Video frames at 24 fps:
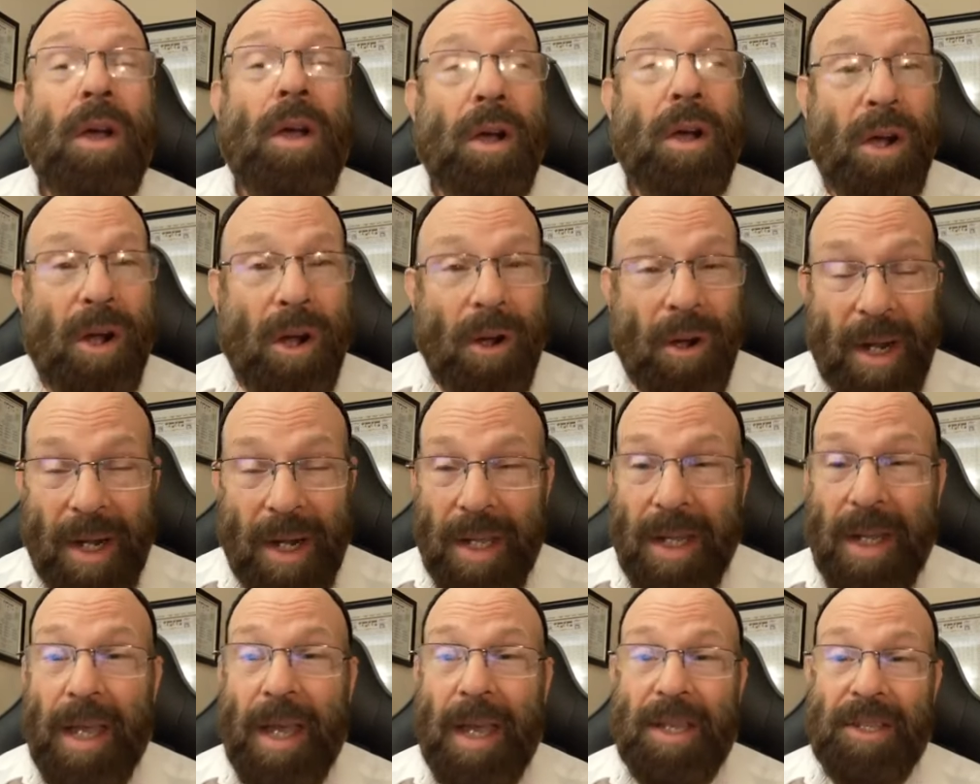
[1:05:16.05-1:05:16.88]
Alrighty,
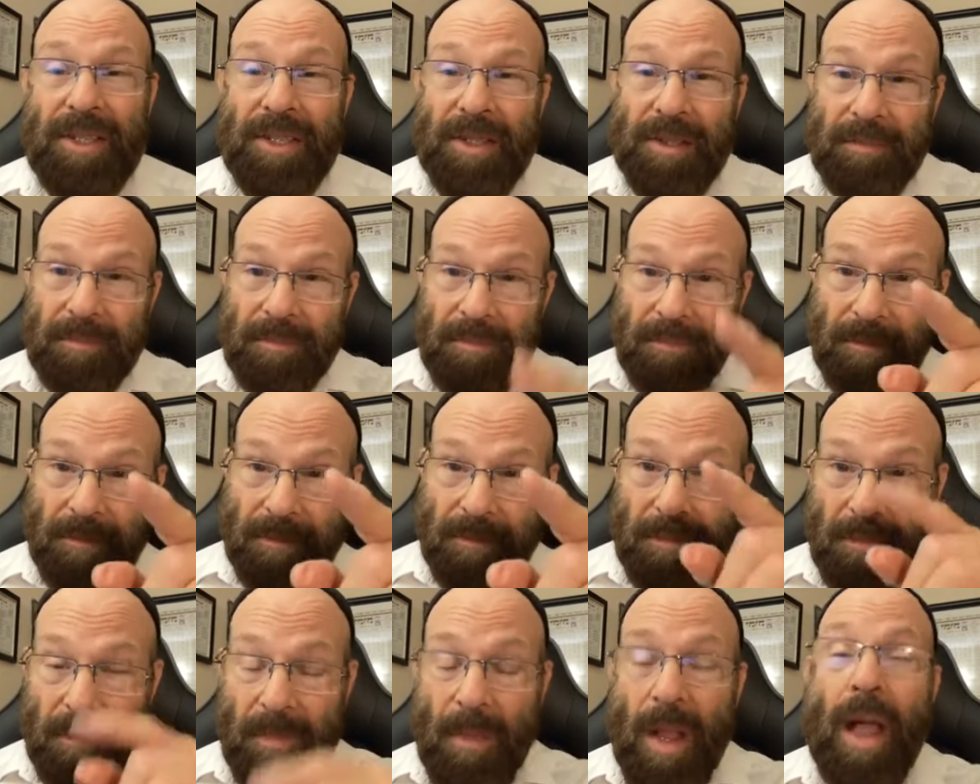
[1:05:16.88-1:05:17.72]
guys.
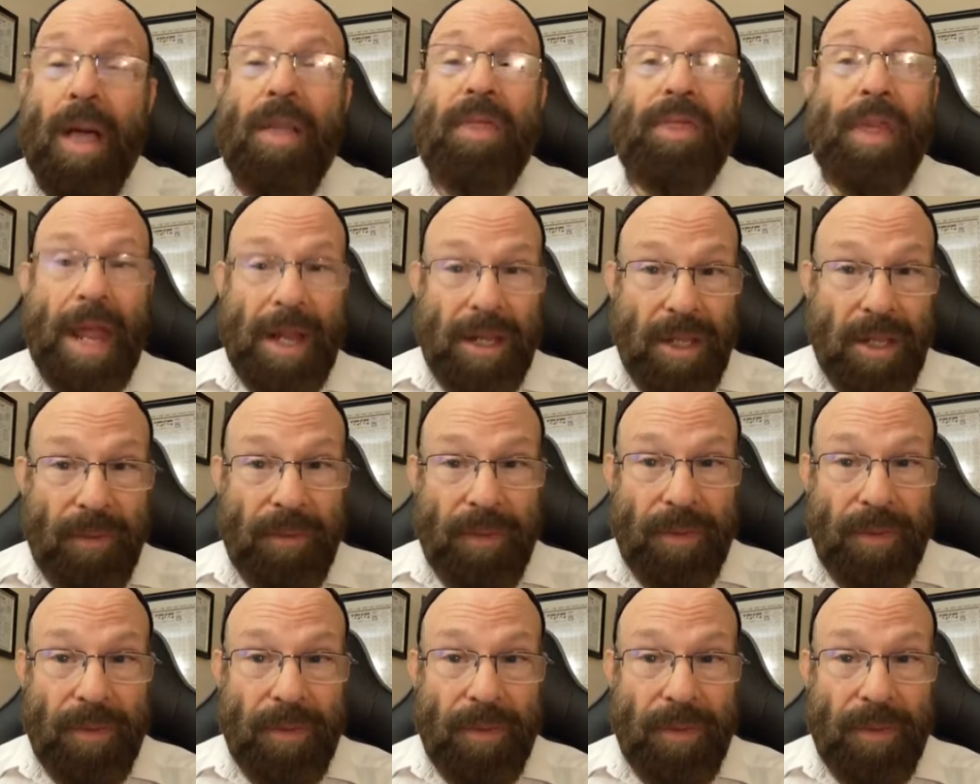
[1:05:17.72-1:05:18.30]
Thank you for